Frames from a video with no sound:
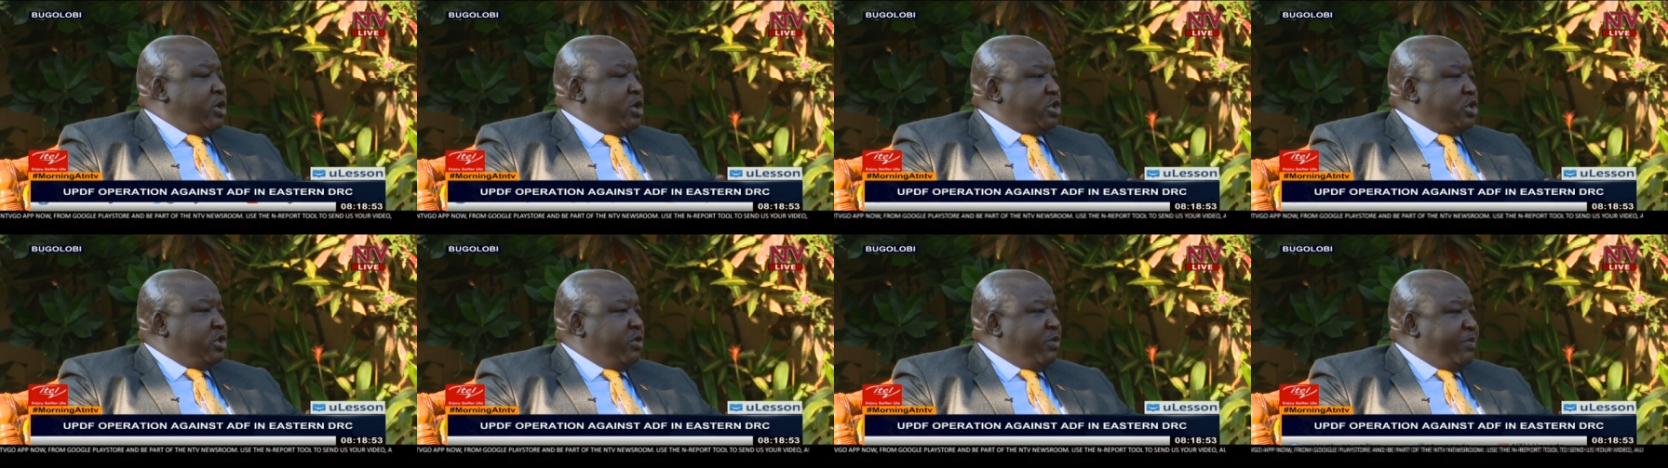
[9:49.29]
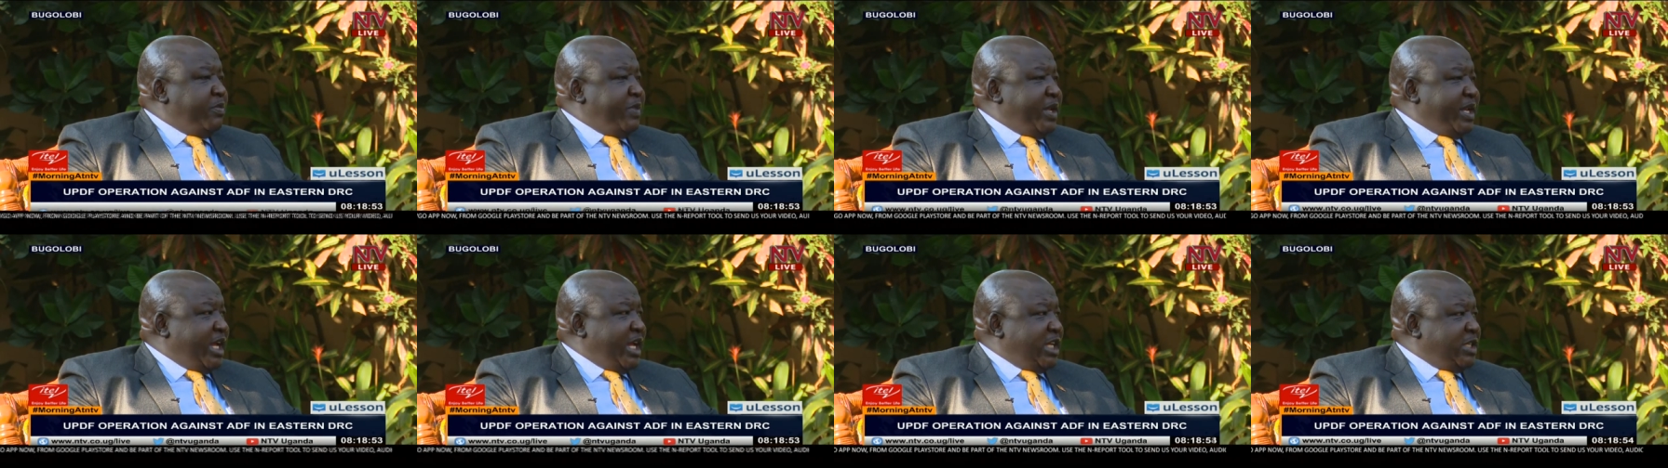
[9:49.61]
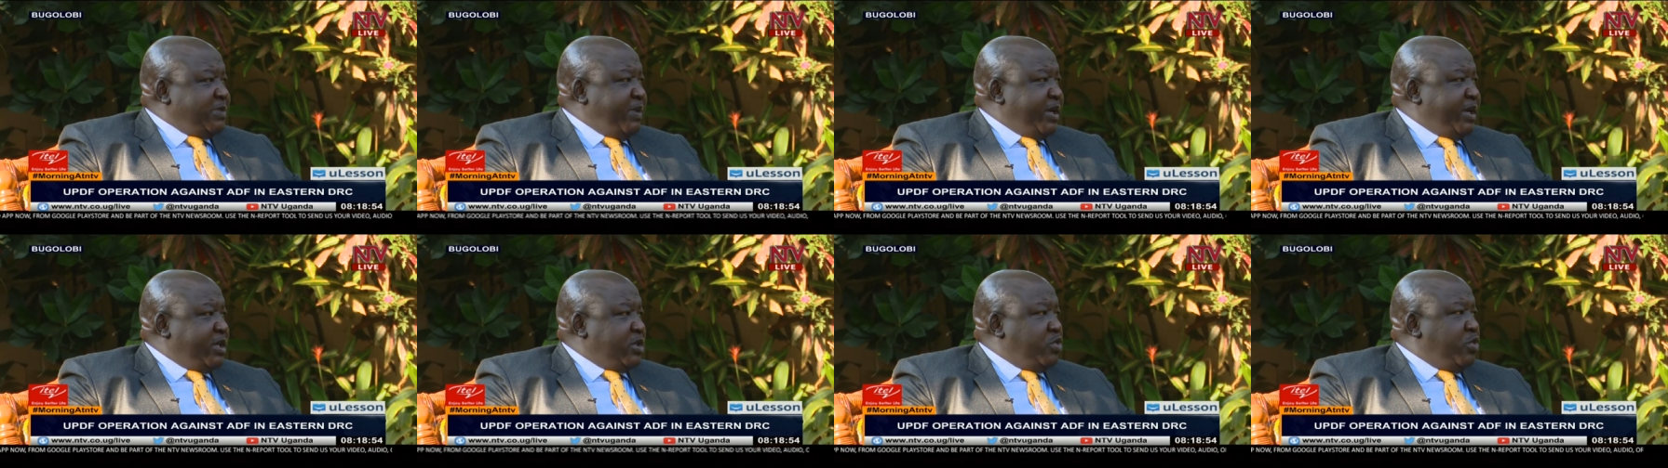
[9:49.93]
So from that
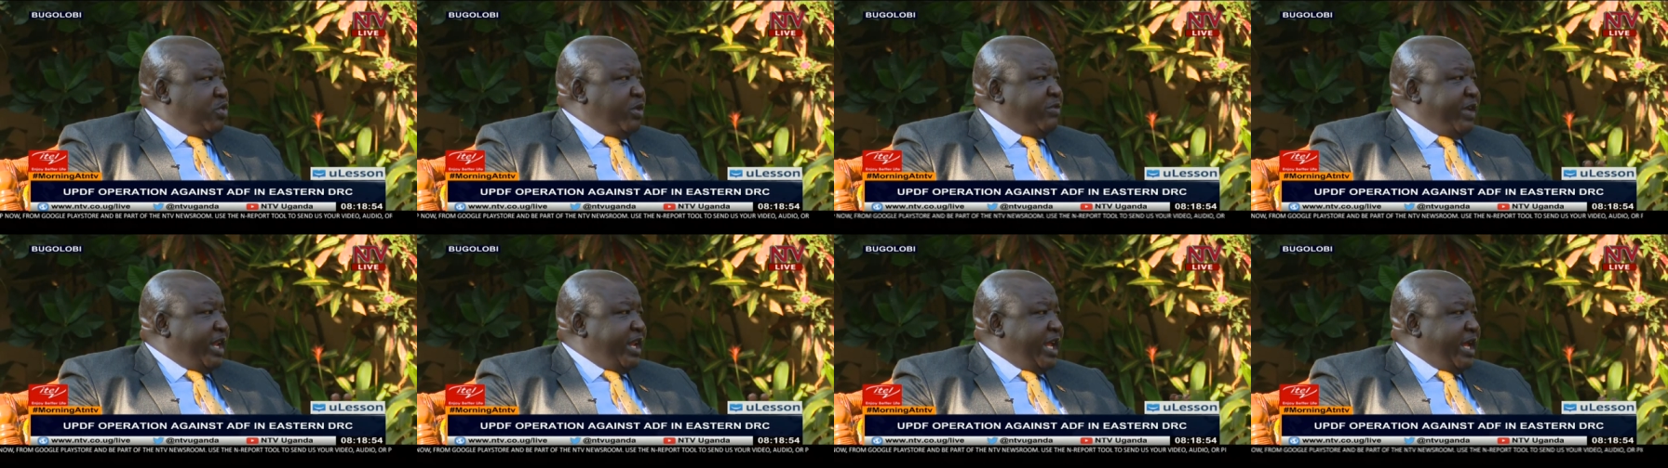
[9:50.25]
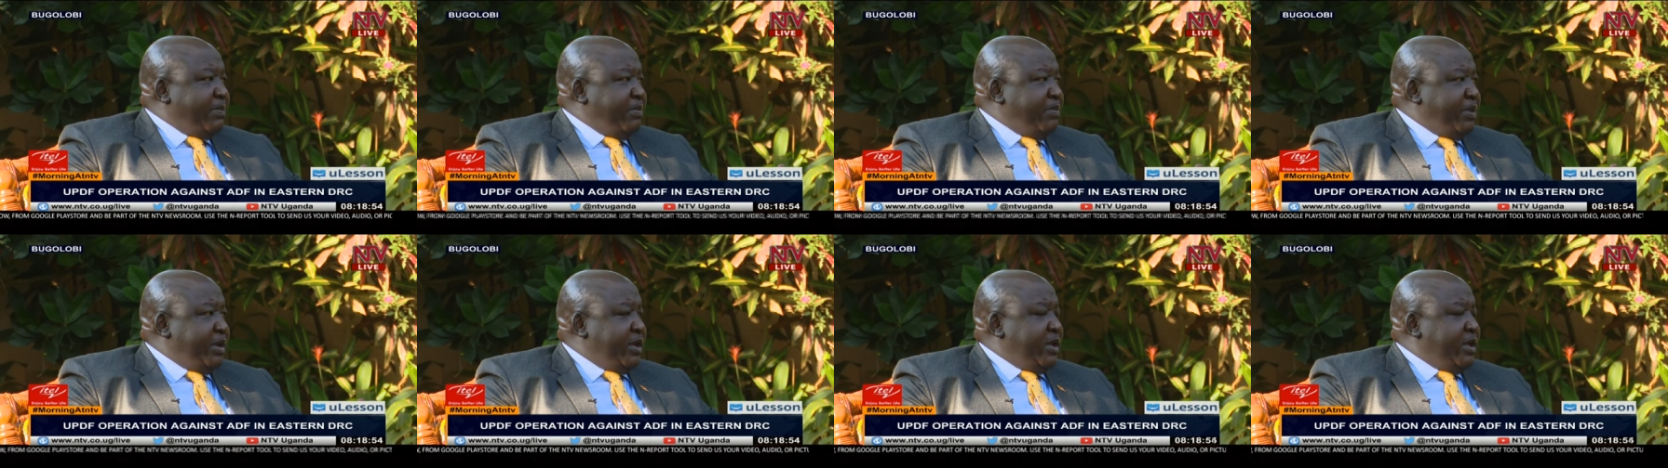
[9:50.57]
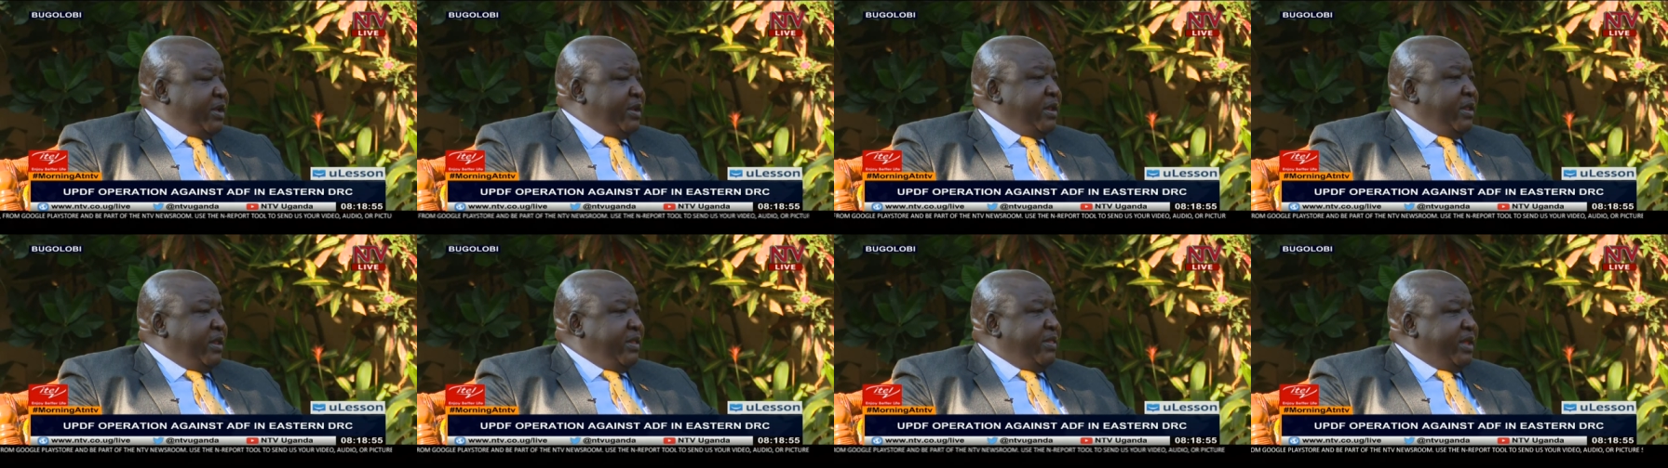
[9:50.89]
aspect, we're very happy
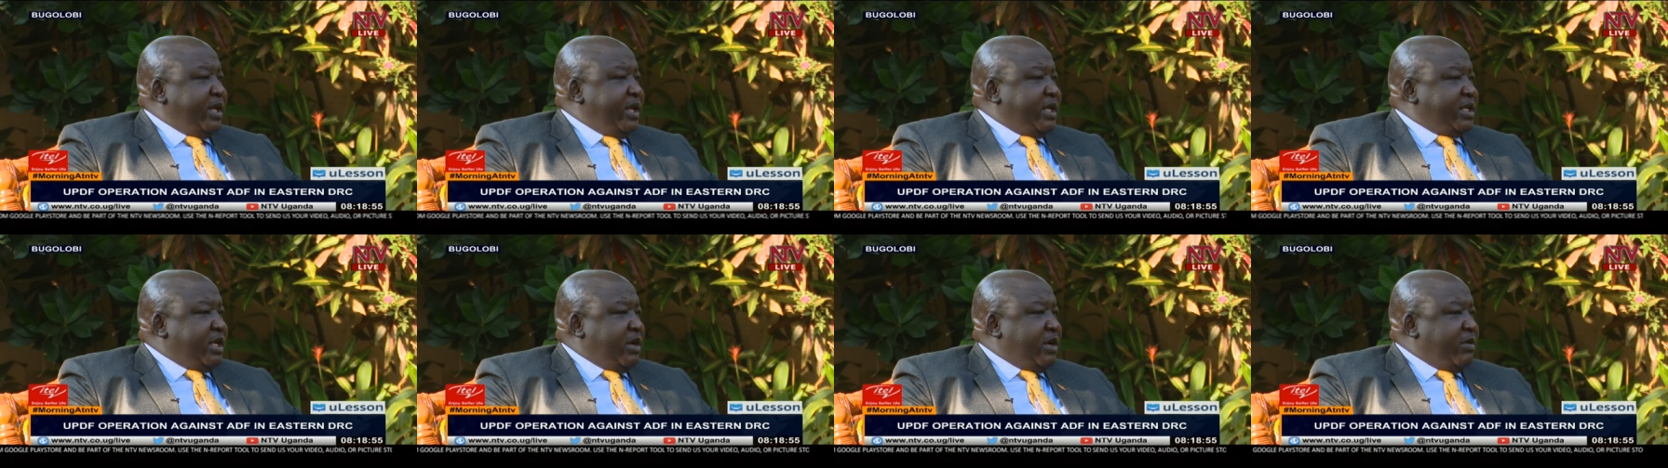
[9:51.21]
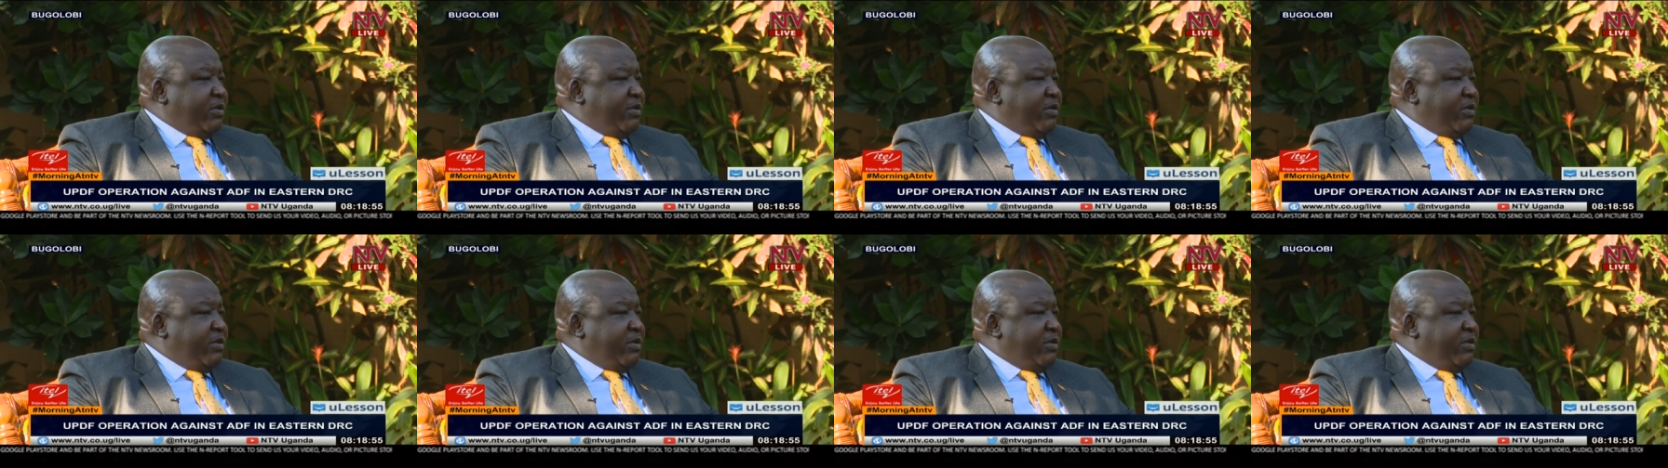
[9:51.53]
that